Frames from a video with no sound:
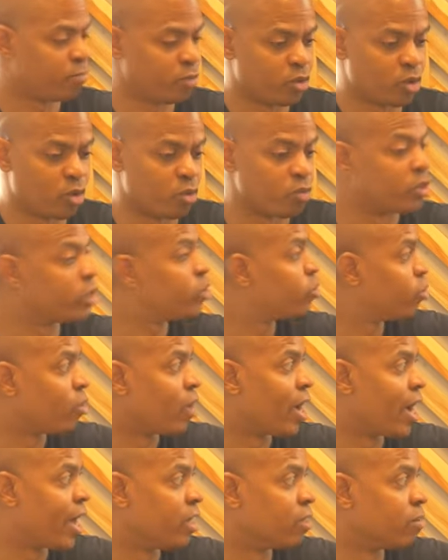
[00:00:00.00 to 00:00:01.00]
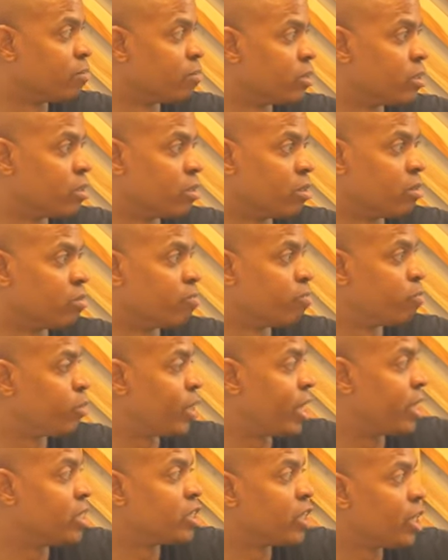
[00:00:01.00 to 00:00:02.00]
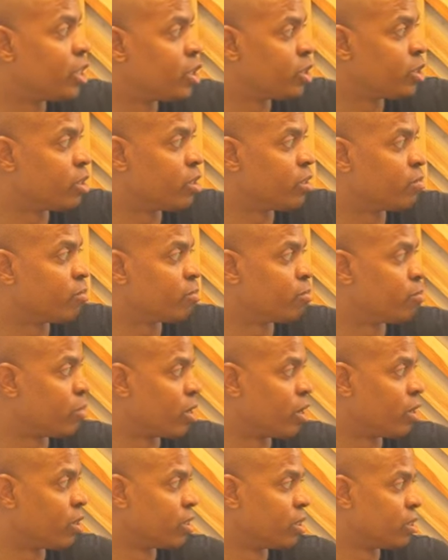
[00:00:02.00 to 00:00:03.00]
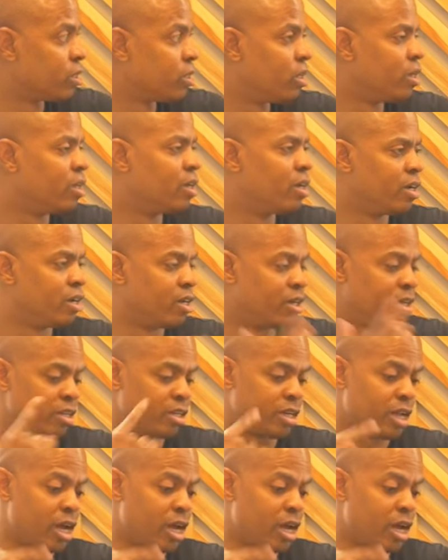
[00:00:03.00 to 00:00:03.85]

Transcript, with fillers: you know ritual items in the plantation in Maryland. Mm -hmm.